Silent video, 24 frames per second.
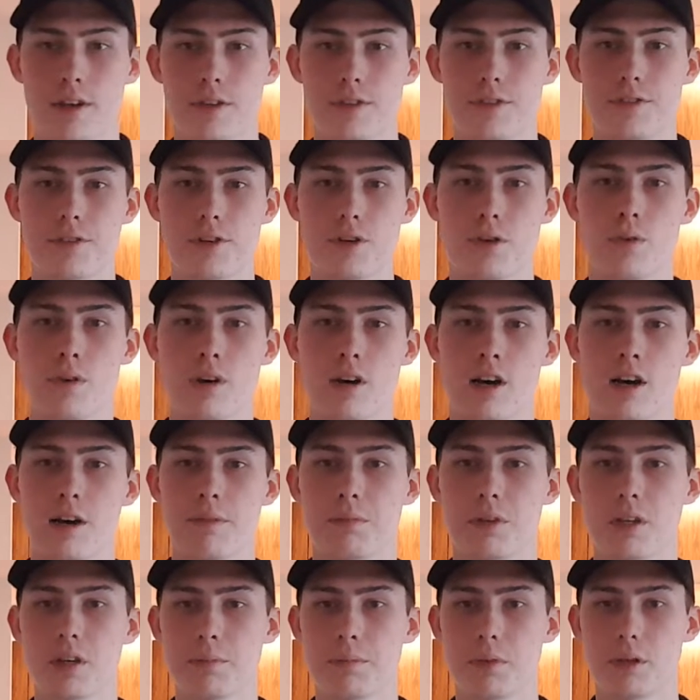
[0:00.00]
So
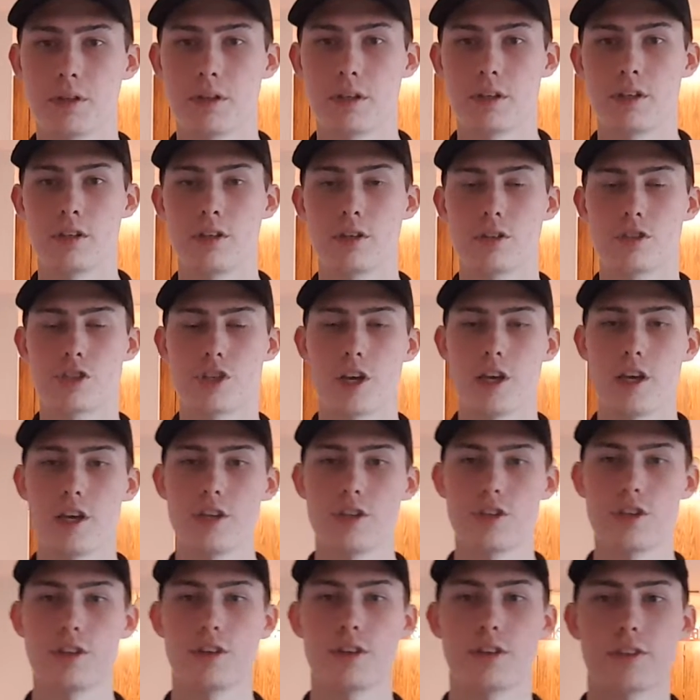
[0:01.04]
I'm going to be
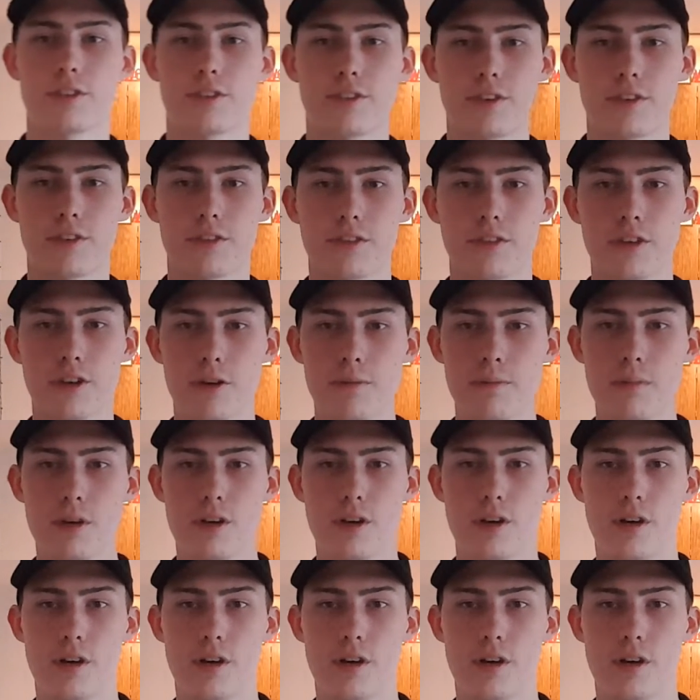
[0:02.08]
changing the system